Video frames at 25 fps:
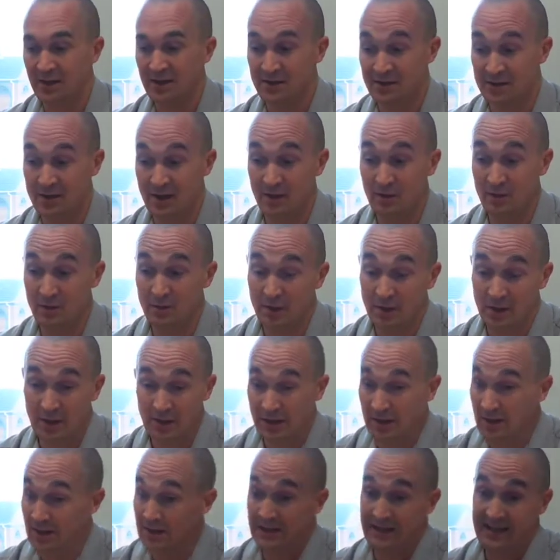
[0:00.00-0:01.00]
So
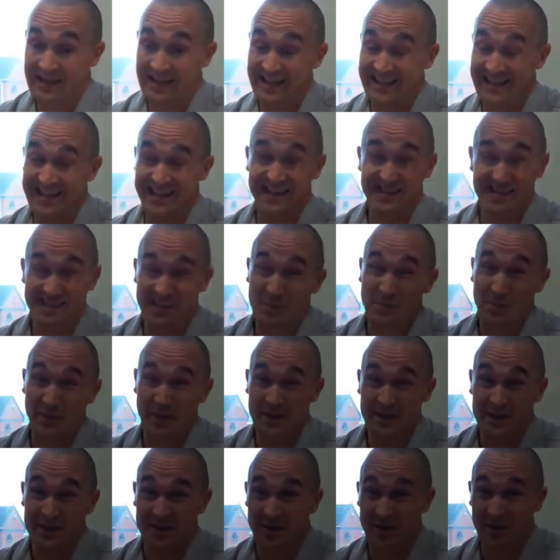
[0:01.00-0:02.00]
in its
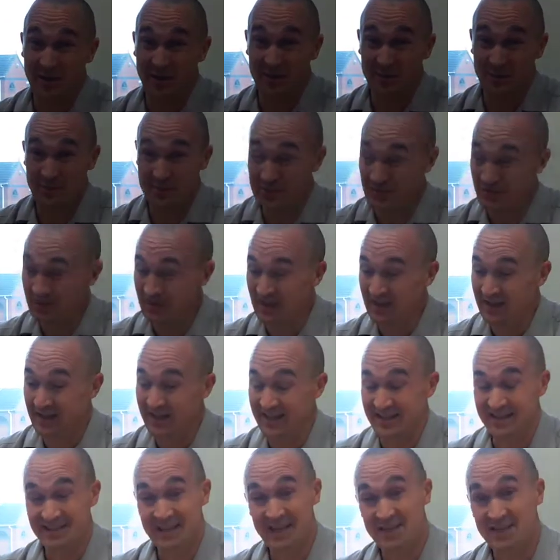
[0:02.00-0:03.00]
simplest terms,
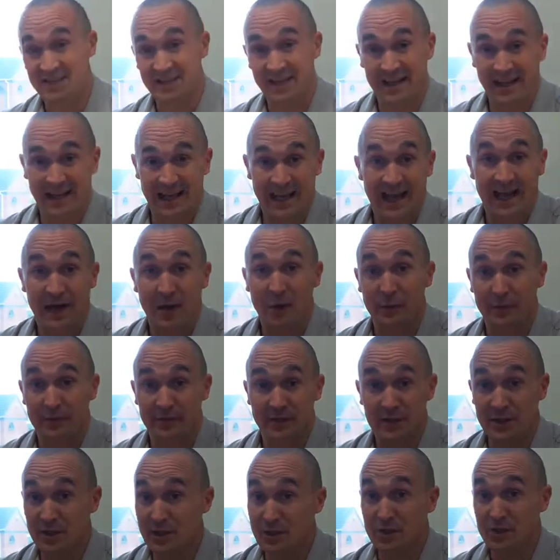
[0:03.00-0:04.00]
it doesn't allow for
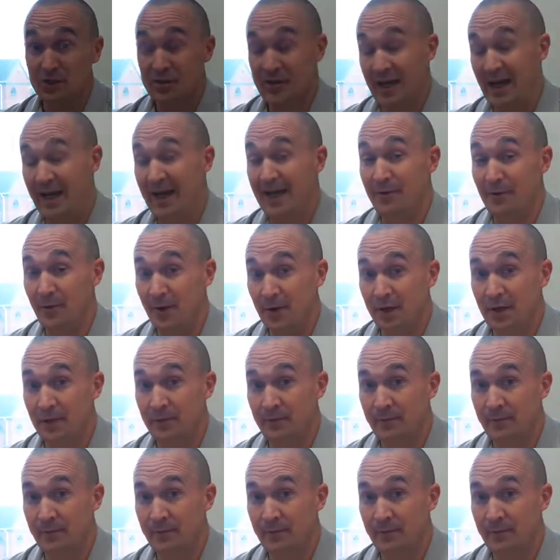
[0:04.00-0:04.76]
user error.